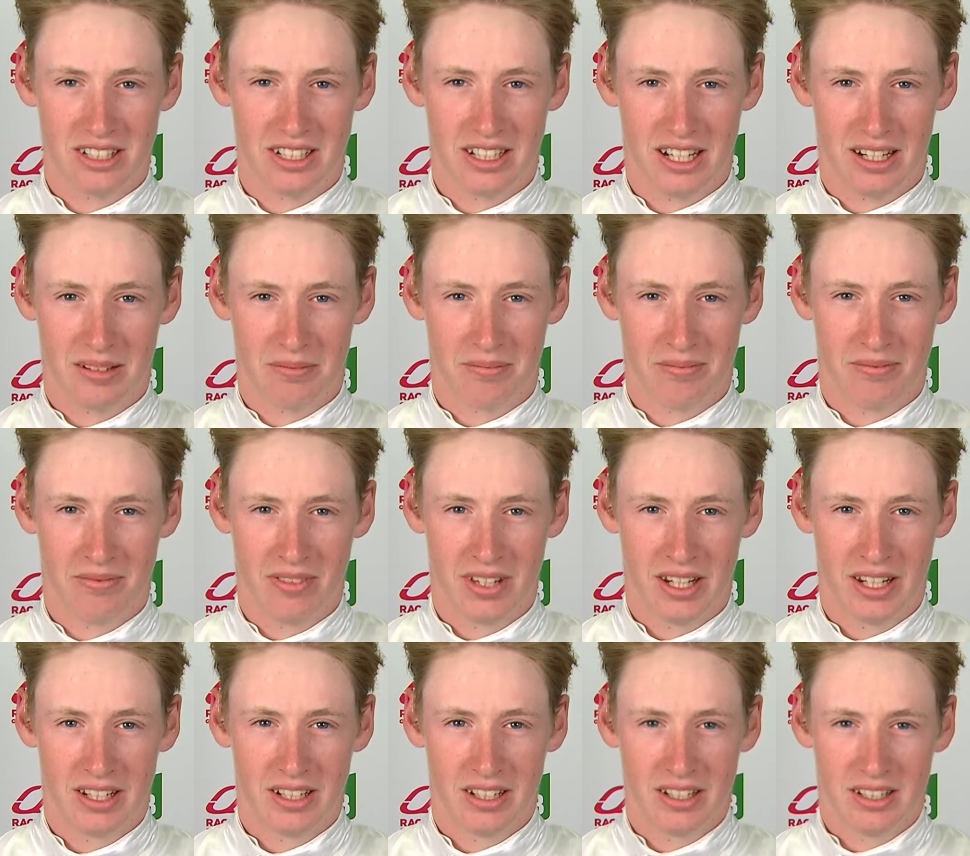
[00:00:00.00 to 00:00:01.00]

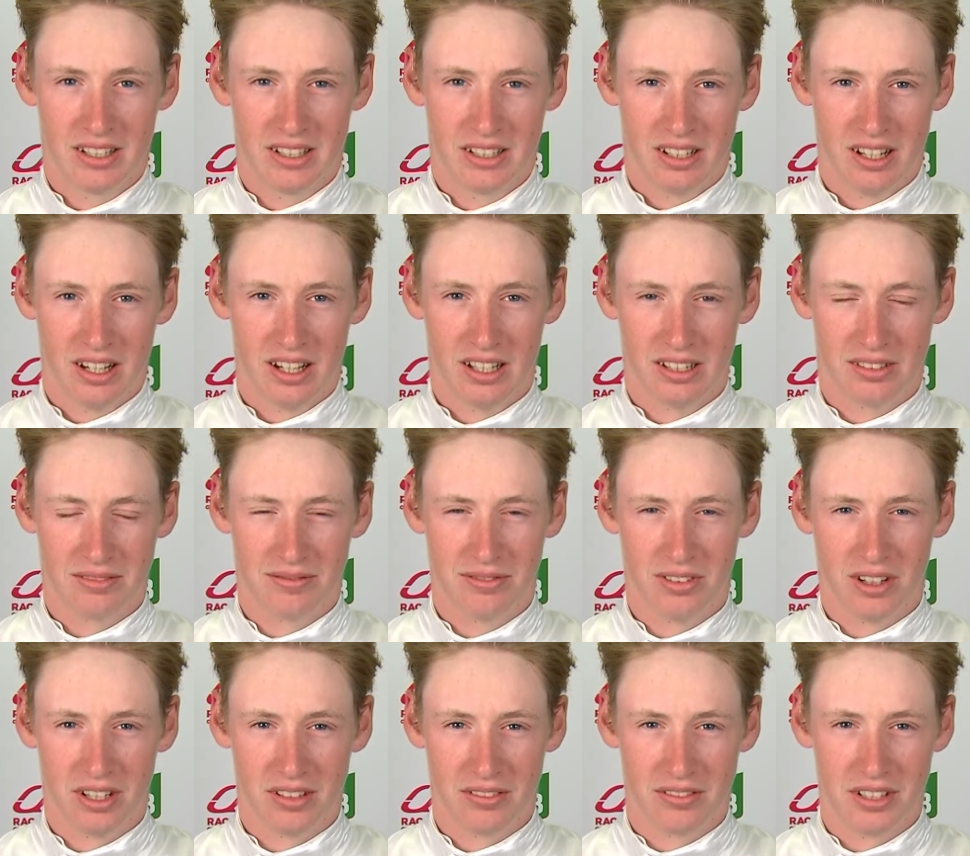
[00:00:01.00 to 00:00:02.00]
I
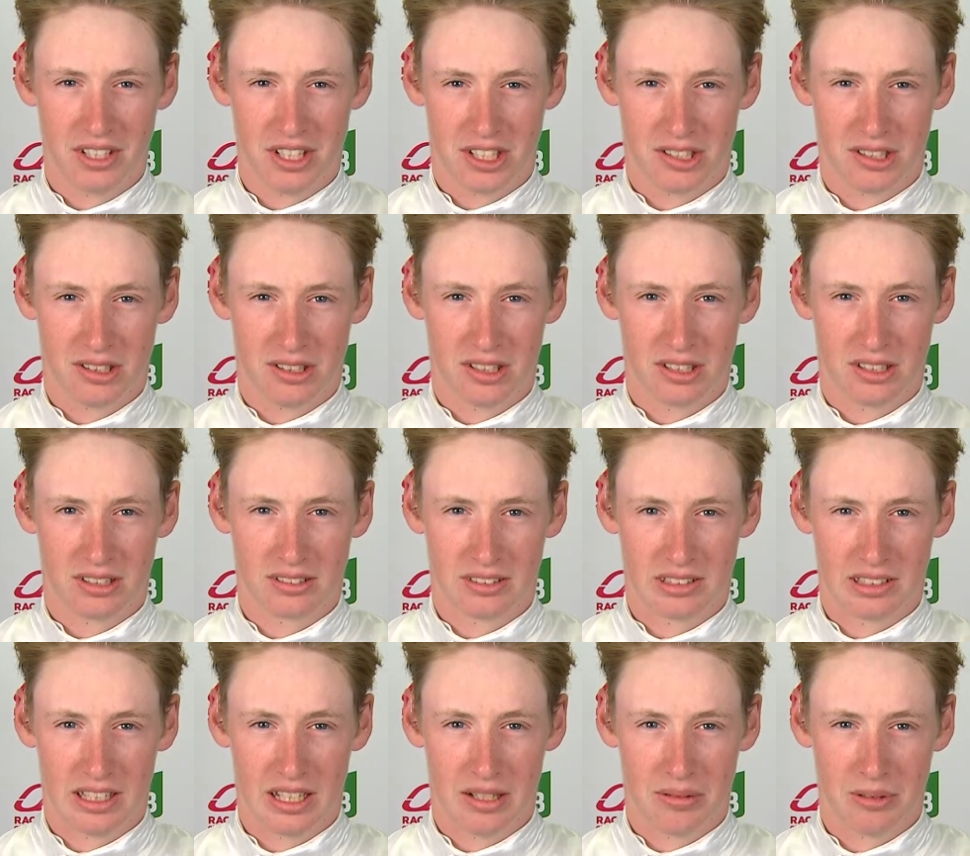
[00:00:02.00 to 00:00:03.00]
find if you just sort of
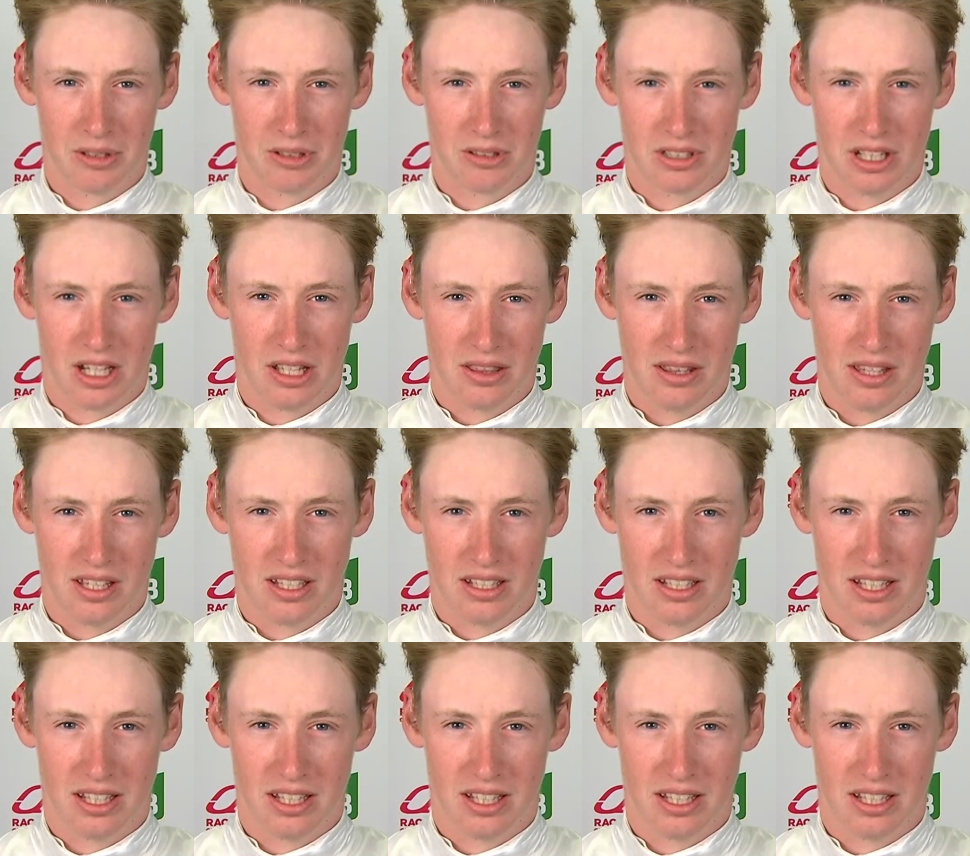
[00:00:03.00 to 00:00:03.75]
let him do his own thing,